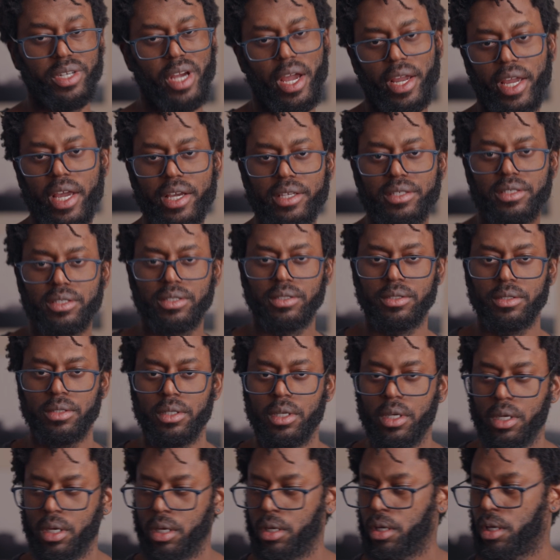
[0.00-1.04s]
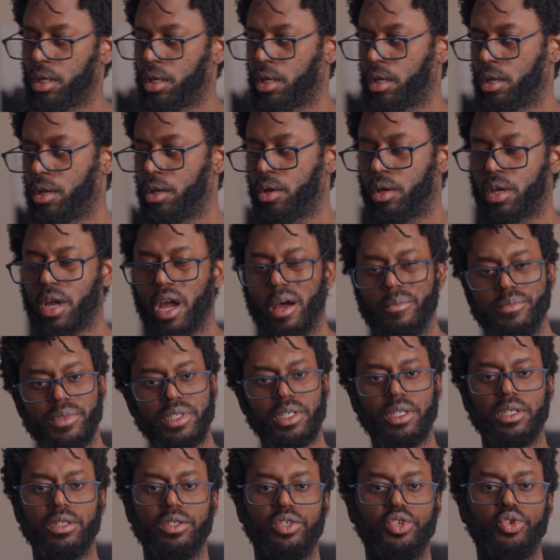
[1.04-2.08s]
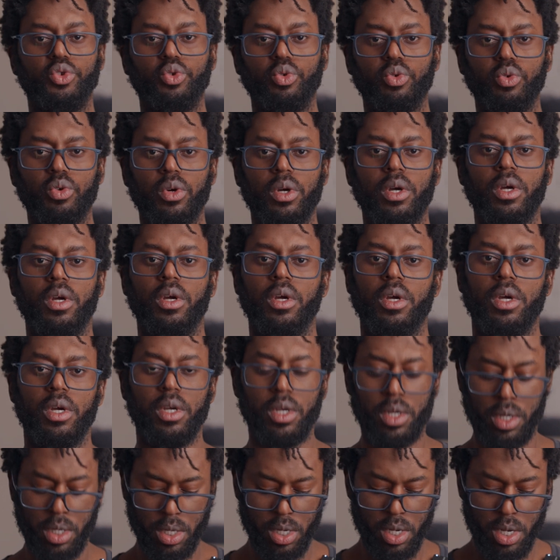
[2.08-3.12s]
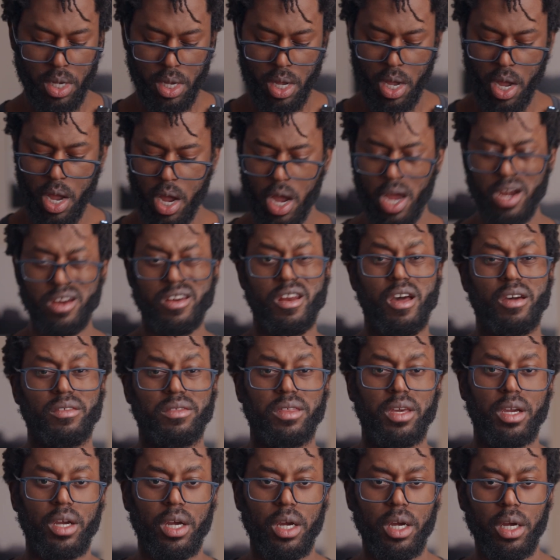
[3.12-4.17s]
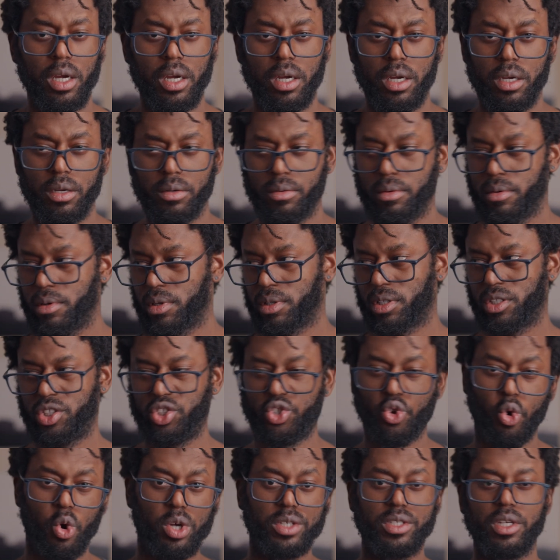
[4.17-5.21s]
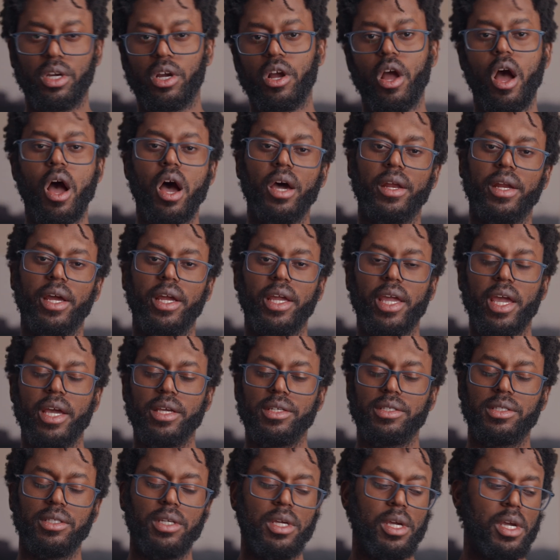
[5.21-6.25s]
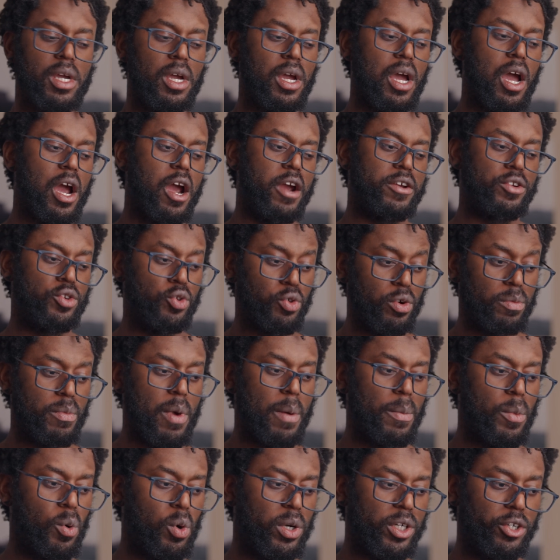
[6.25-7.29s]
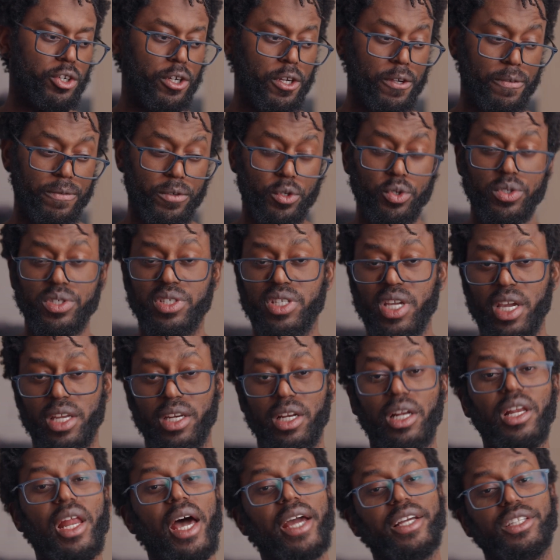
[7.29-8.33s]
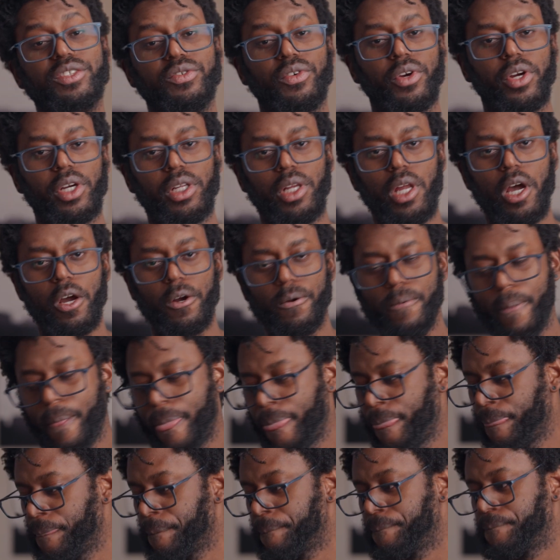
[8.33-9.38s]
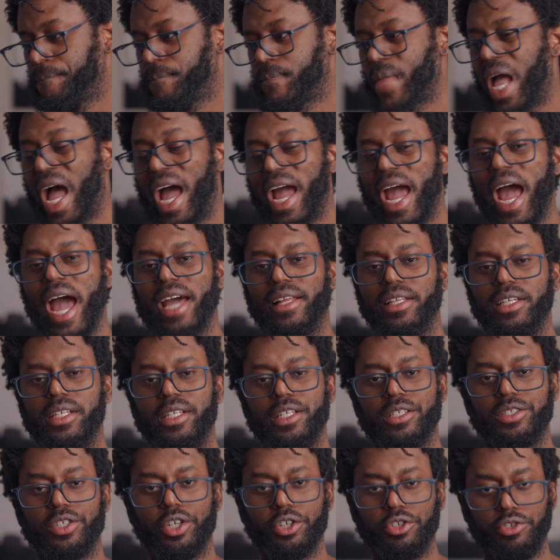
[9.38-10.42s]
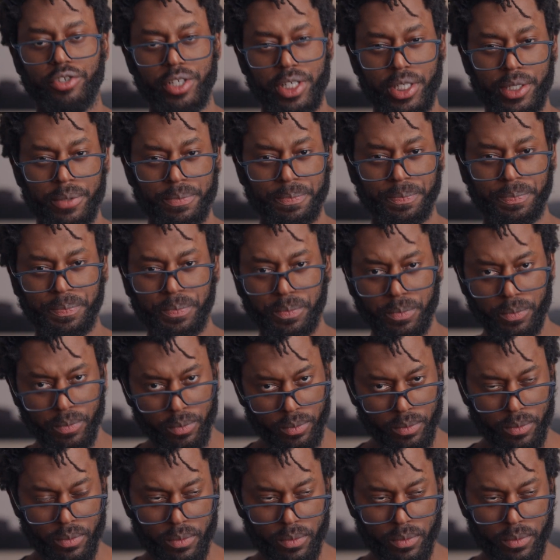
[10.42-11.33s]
which I guess comes into another sort of con, I guess. I do remember one of the reviews saying the light's very loud. I highly disagree,